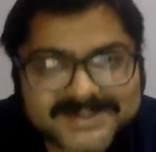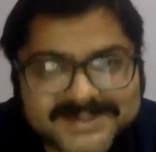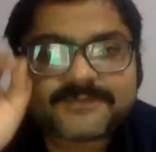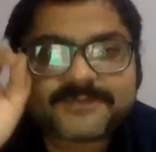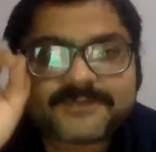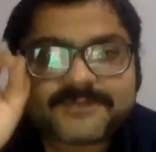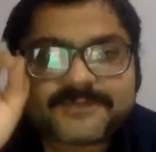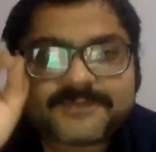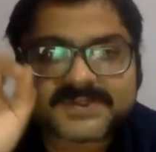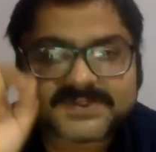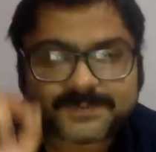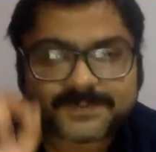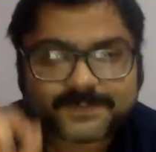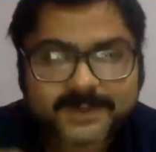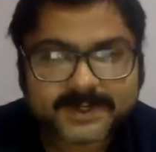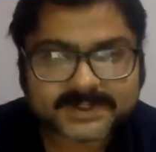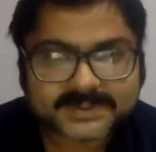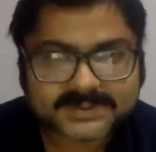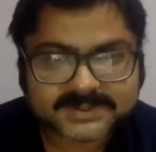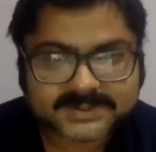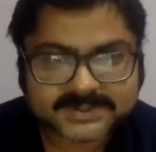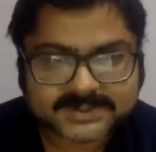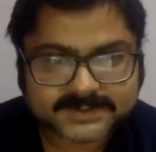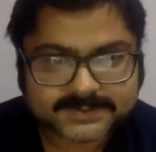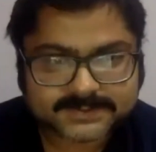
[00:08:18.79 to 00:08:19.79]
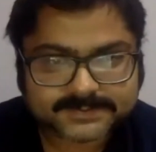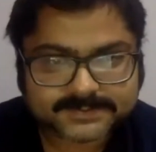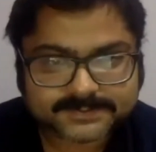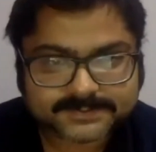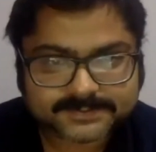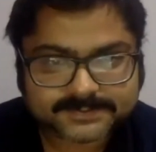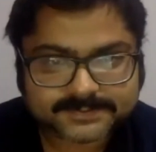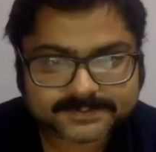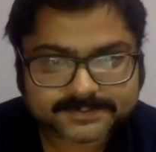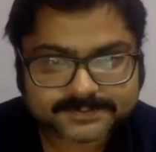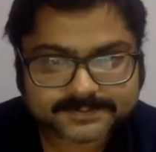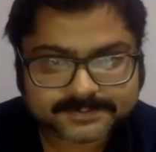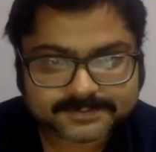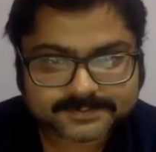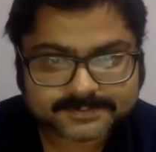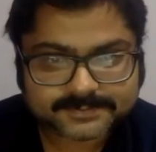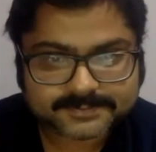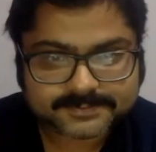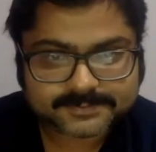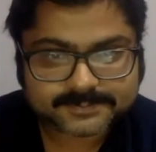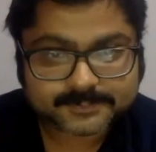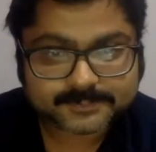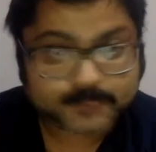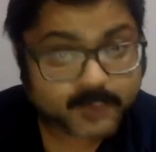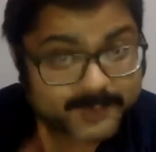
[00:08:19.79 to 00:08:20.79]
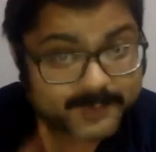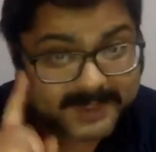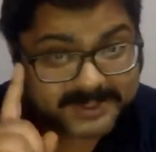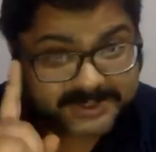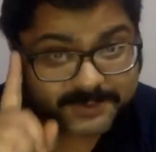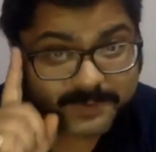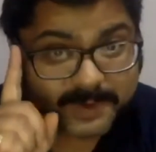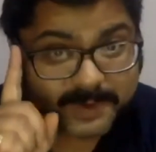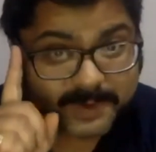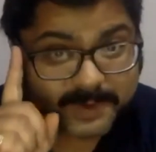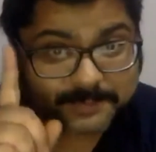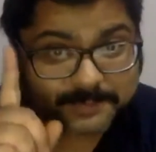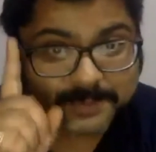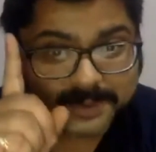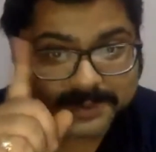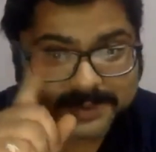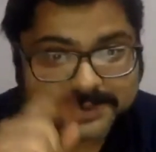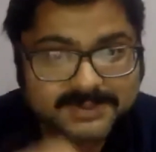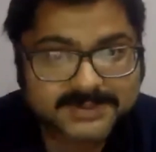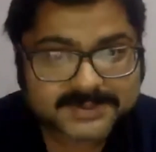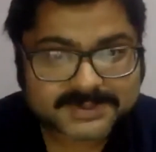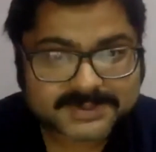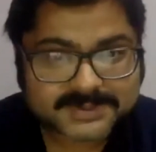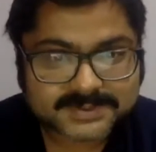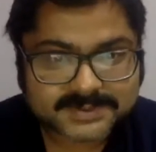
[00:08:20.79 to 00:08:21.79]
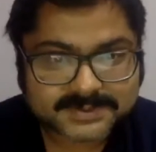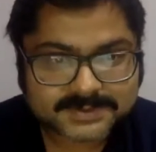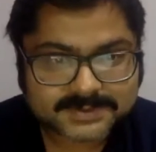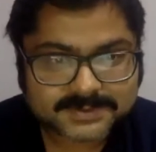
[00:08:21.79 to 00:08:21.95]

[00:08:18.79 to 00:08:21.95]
the first place? We must remember this.